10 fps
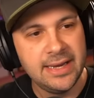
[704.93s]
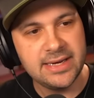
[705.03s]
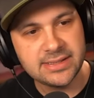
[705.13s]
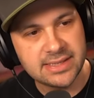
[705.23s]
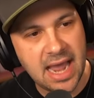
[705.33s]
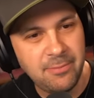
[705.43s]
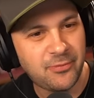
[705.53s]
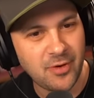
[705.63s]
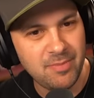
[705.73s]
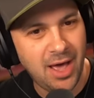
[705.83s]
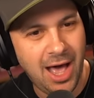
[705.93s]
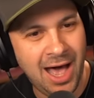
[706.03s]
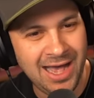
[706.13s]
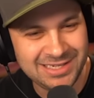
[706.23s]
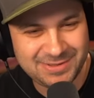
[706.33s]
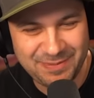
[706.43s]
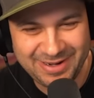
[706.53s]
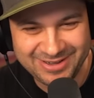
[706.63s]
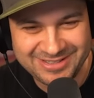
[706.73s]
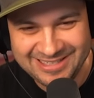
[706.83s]
he escaped from the
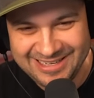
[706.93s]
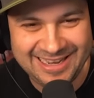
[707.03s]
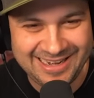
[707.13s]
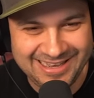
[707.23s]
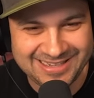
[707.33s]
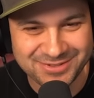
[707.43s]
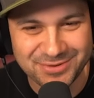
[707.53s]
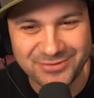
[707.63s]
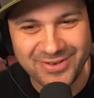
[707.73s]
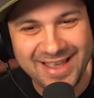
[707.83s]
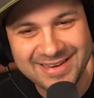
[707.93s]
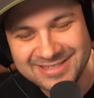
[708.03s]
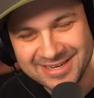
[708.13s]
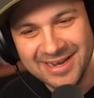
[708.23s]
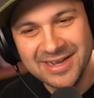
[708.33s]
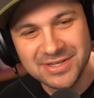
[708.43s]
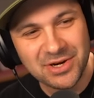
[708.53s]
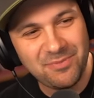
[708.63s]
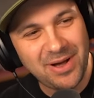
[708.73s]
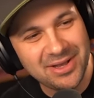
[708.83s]
hospital to get his revenge.
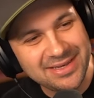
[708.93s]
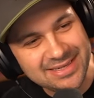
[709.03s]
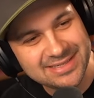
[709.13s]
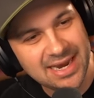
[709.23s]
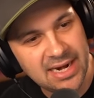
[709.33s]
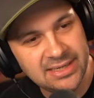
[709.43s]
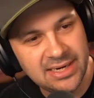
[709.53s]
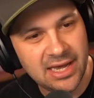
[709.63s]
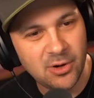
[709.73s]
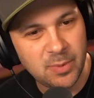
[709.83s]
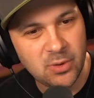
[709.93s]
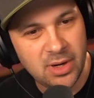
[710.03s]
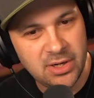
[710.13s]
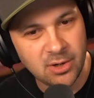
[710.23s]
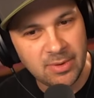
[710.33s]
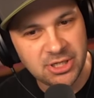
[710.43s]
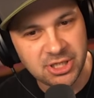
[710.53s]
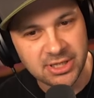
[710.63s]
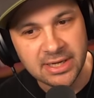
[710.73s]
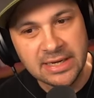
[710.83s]
So Baldy decided to help you in your
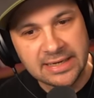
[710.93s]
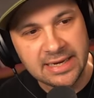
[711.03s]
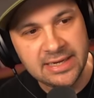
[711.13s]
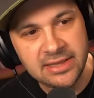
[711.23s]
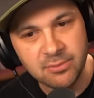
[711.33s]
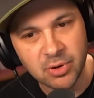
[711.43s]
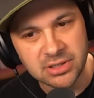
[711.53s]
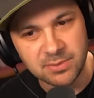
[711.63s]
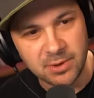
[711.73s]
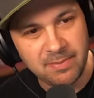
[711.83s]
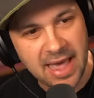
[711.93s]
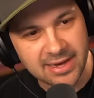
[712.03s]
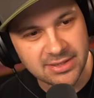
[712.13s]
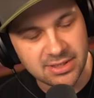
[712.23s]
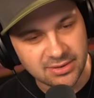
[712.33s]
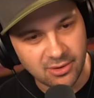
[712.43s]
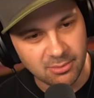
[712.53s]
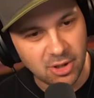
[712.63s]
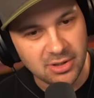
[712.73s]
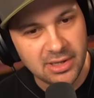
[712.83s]
mission, getting the principal back to
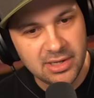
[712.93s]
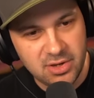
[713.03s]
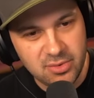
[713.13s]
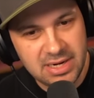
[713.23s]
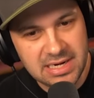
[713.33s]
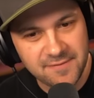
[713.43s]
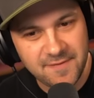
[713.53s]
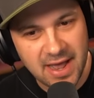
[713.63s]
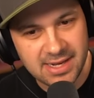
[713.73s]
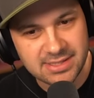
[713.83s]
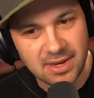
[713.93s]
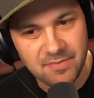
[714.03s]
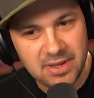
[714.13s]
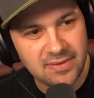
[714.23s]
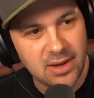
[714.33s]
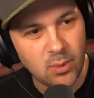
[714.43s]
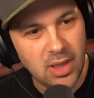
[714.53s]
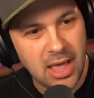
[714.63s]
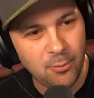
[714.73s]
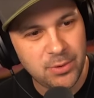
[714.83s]
normal. You need to find something that will
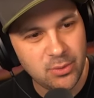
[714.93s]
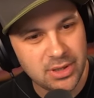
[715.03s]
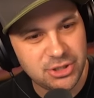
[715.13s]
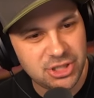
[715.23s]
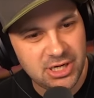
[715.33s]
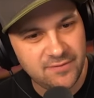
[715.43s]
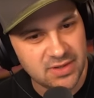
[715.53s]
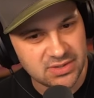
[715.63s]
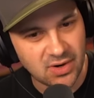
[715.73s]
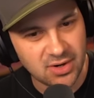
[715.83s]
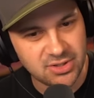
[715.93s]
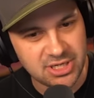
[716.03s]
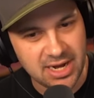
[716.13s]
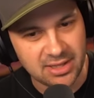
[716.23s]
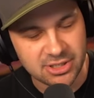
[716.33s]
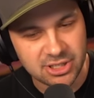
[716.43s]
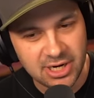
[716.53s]
help you achieve this hard challenge.